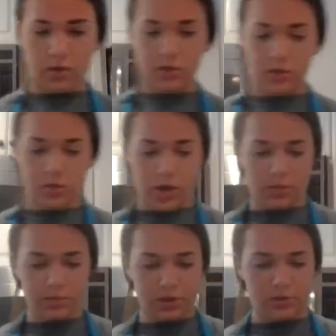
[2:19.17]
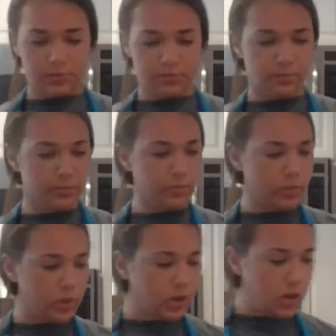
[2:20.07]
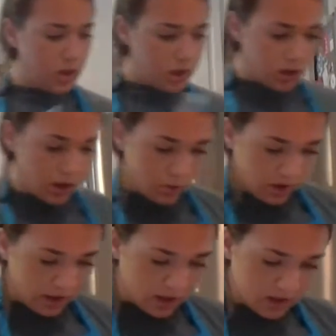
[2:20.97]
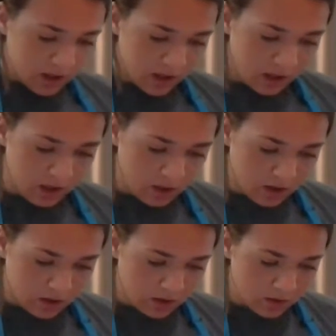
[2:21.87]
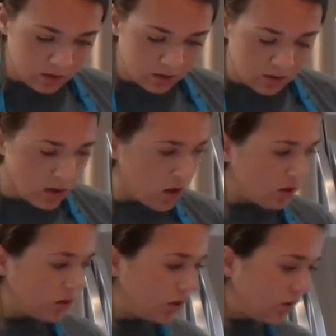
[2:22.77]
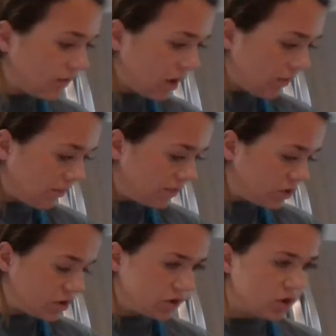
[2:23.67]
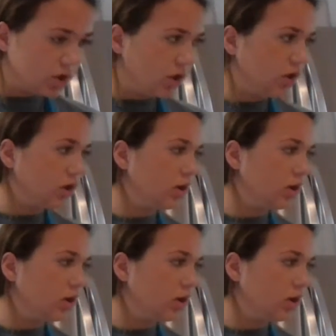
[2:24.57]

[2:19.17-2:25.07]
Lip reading: Two cups. Then we're going to take 1/3 of a cup of sugar.